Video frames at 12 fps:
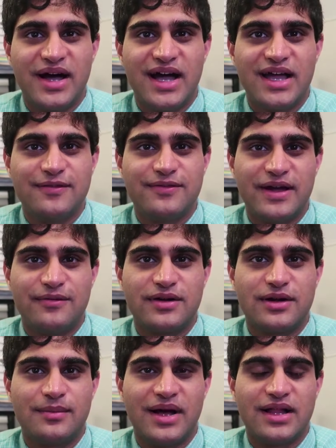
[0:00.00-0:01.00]
buy
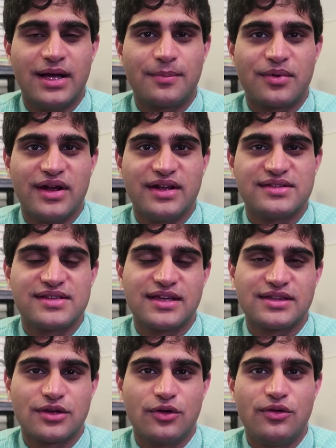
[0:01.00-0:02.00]
500-mile upgrades,
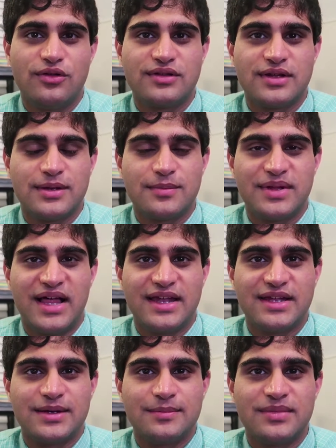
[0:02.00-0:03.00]
like the gold and the
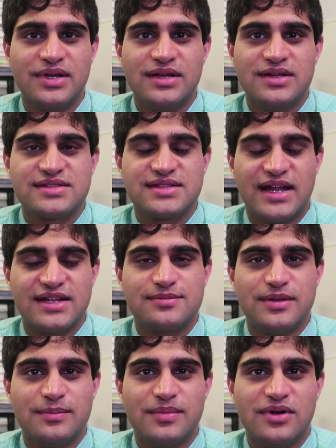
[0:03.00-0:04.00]
platinum status
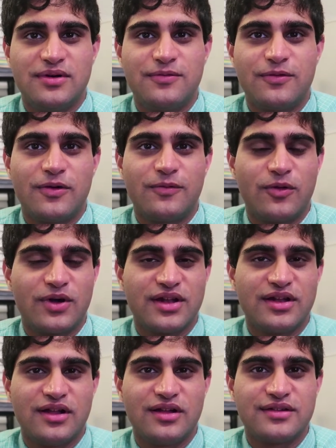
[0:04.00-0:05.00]
people, for
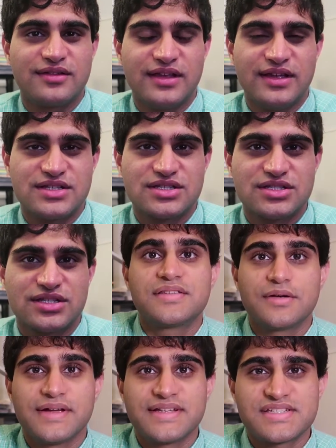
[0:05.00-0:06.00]
$40 each.
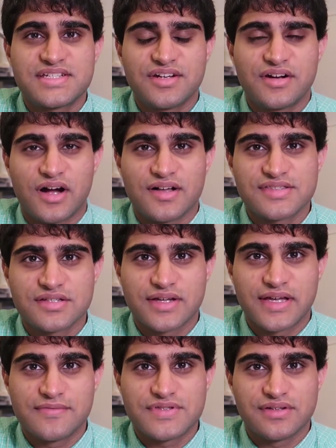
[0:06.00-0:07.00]
So each tier also
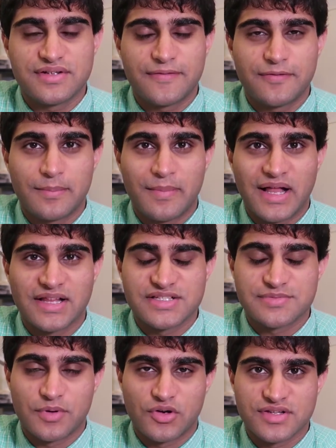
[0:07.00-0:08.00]
gives you different
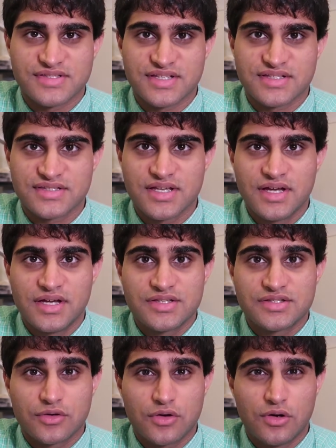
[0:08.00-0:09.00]
mileage bonuses.
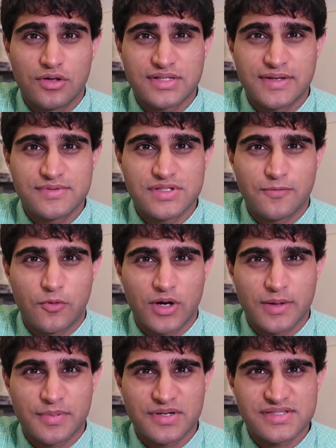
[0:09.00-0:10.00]
So gold gives you
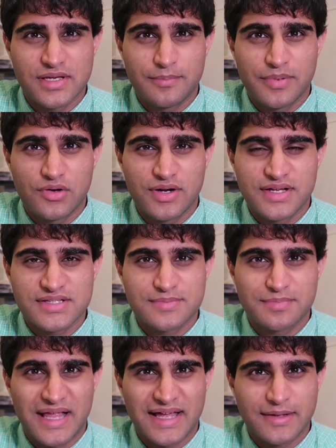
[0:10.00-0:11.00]
40% bonus,
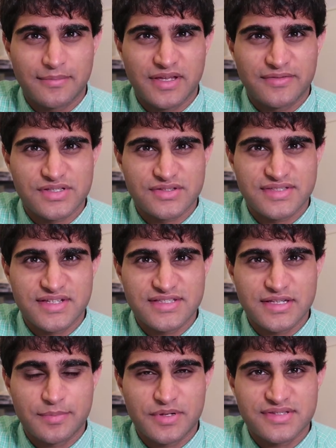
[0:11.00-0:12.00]
platinum gives you
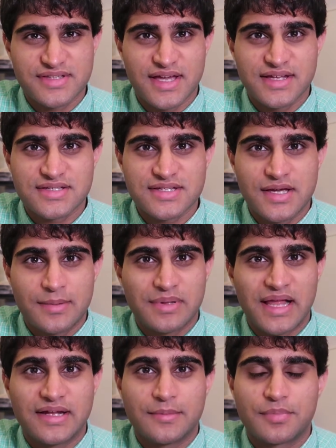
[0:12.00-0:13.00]
60%,
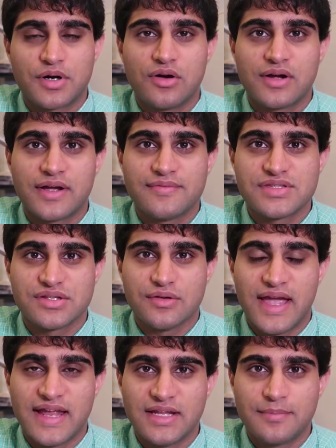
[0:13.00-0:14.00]
platinum pro gives you
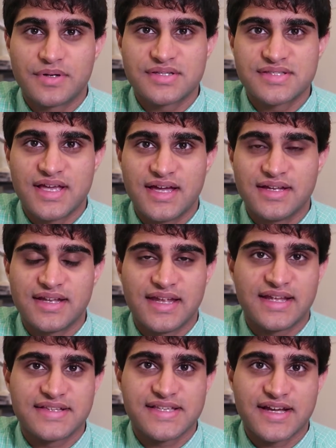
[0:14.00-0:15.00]
80%,
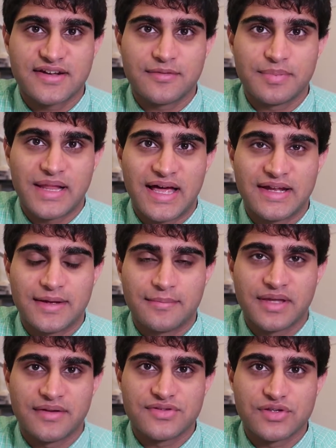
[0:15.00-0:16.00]
and executive
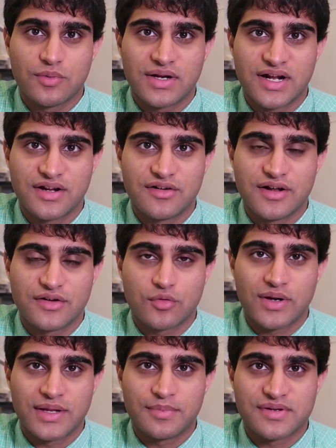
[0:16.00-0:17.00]
platinum gives you
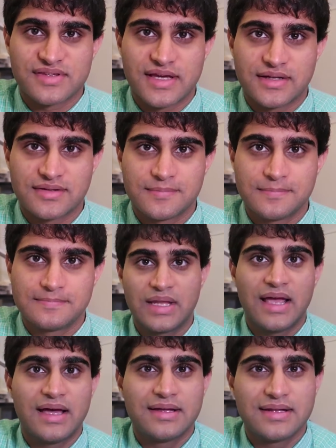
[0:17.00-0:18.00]

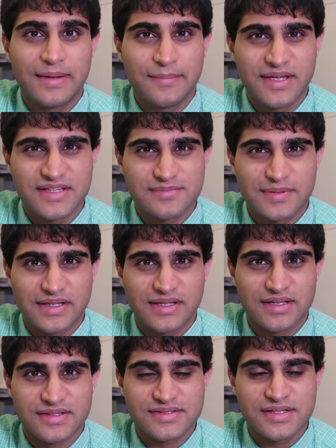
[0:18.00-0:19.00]
120%. Let me explain
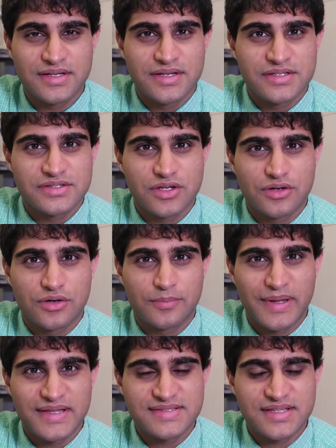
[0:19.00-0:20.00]
this. So
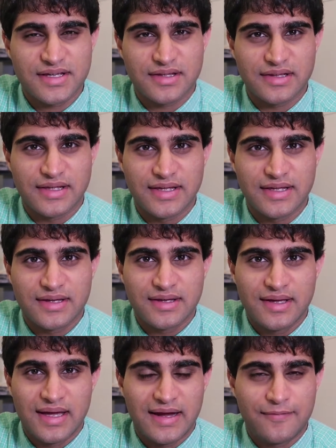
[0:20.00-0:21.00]
basically,
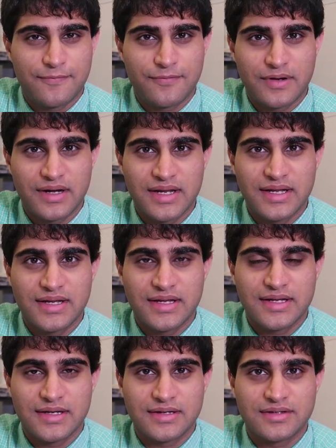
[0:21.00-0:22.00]

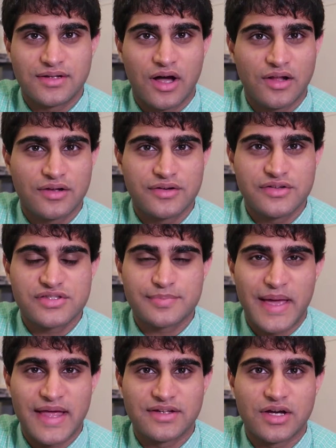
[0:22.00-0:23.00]
every dollar you
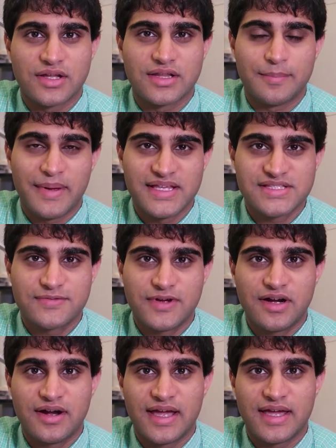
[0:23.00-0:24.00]
spend on the base
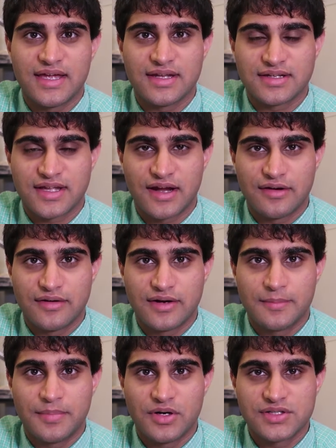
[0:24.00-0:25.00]
fare and
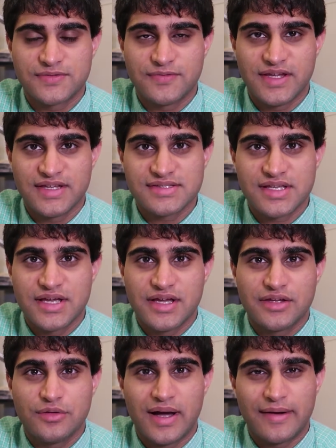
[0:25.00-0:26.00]
carrier imposed fees,
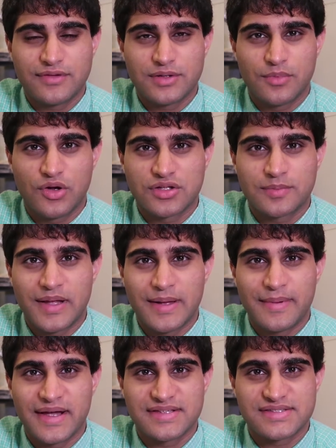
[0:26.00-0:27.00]
you have to multiply
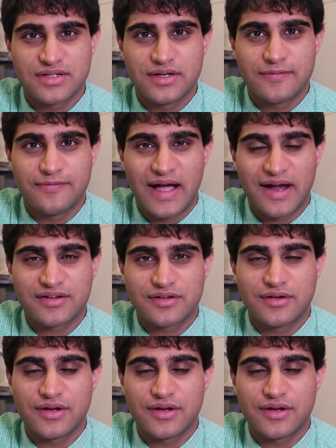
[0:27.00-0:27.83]
by a certain factor